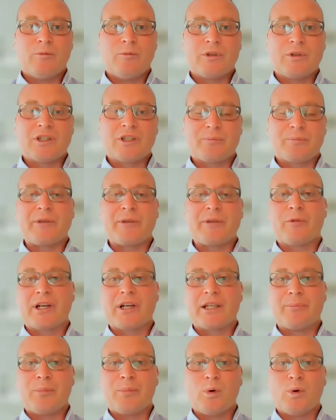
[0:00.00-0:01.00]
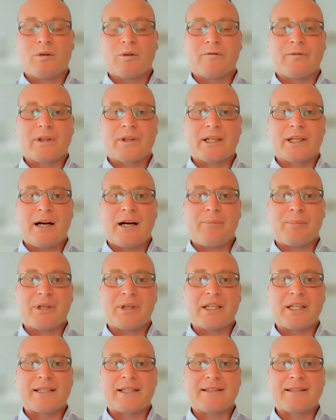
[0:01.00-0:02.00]
which has been really important for the
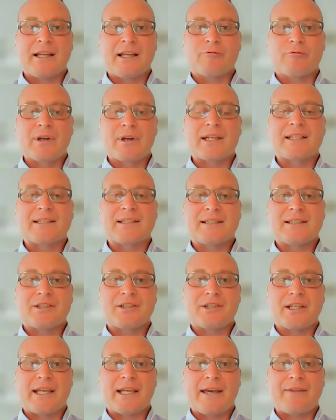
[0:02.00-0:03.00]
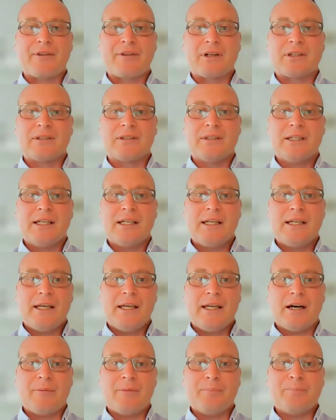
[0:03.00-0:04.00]
company because that'll really stitch together
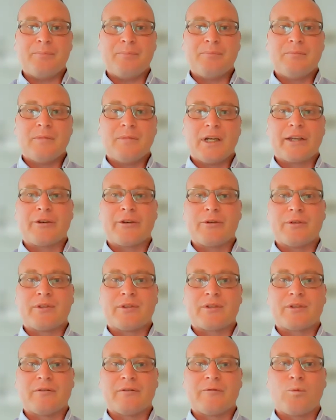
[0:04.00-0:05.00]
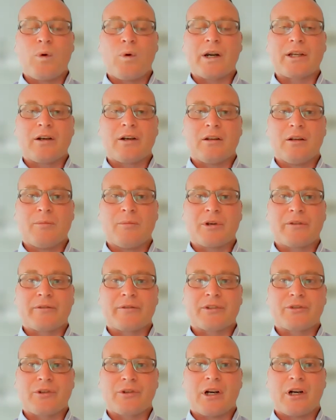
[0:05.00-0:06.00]
a good sort of 1 kilometre of
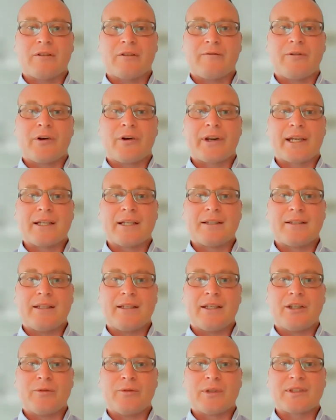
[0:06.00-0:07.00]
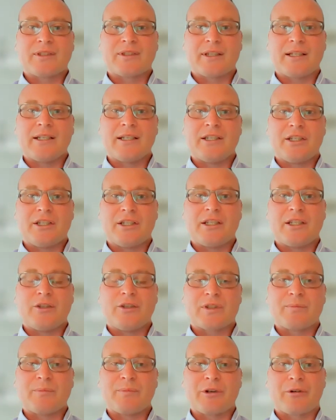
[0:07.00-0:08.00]
strike of very contiguous and
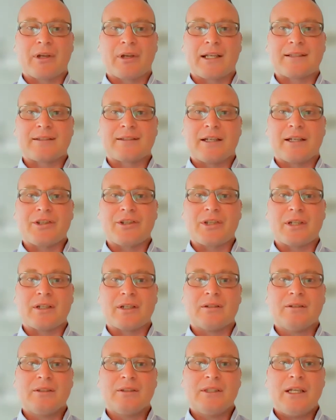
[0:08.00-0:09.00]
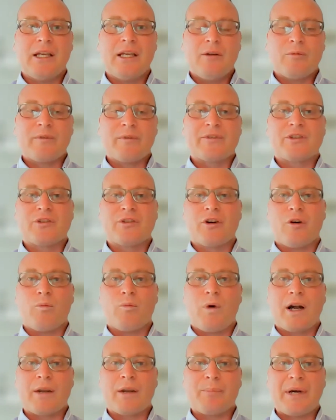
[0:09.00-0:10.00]
continuous mineralisation. We've still got
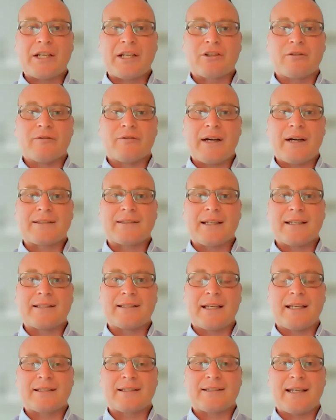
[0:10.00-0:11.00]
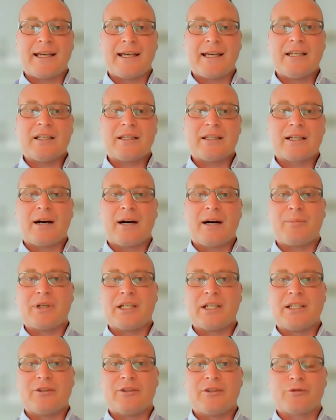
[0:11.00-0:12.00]
one batch of assays outstanding. The
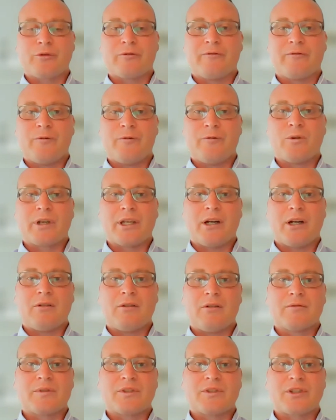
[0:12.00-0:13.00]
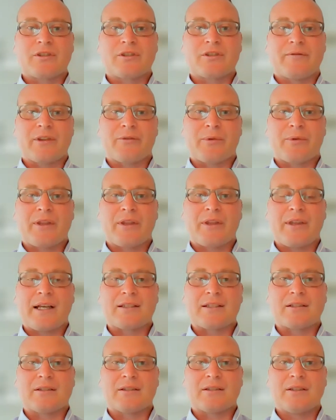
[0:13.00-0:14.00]
company did drill 40 holes, just under
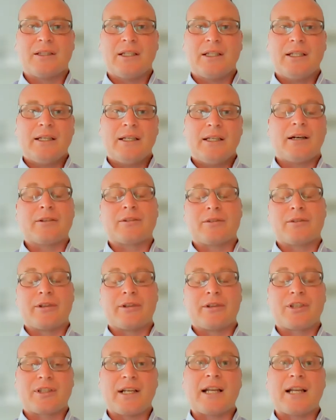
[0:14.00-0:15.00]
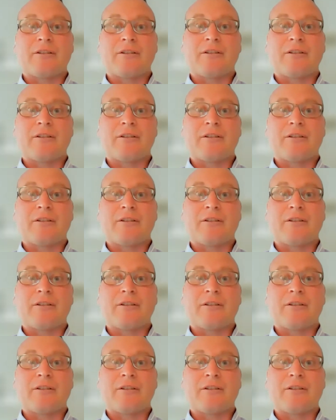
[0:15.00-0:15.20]
3,000, just under